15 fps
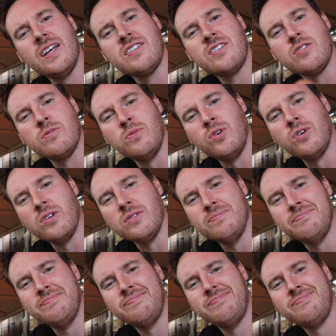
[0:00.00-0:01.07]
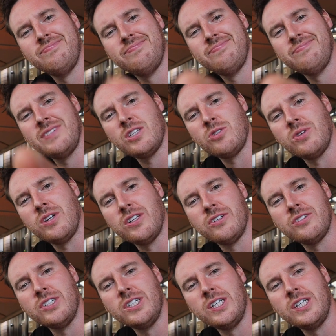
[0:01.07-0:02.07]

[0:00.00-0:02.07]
Less is more. That's what I learned